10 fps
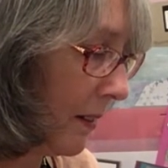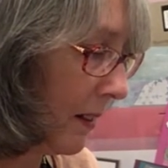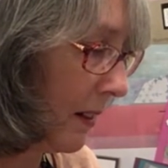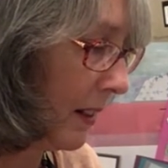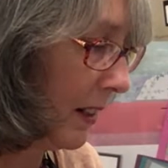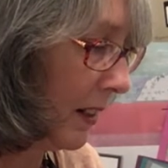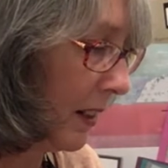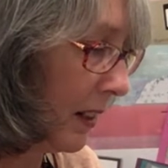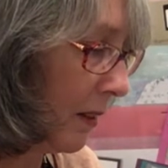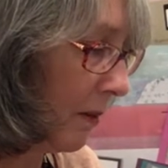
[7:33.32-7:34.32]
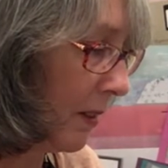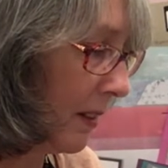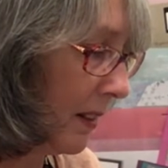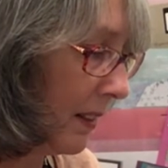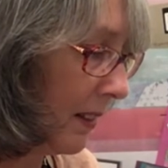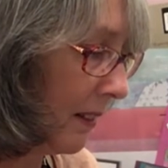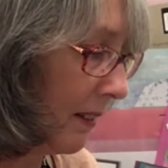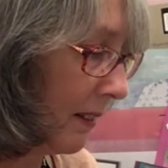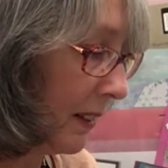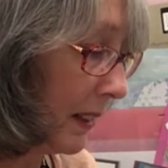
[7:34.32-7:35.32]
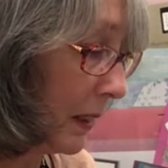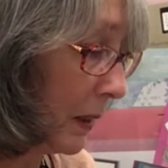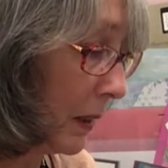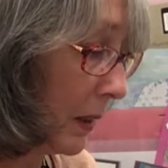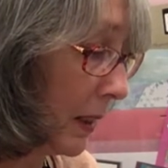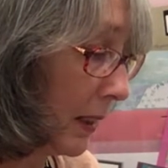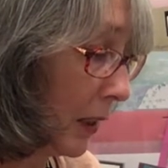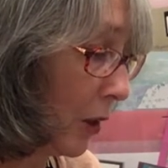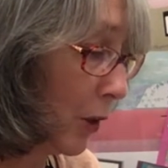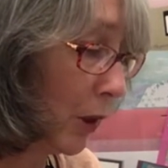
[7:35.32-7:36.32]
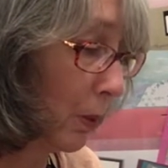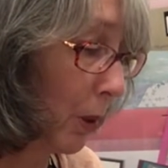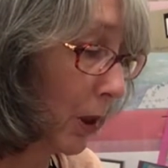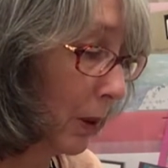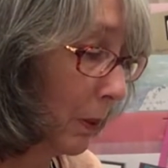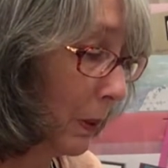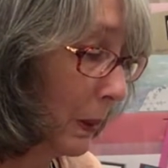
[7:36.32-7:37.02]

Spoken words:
I like to get them nice and as close as possible.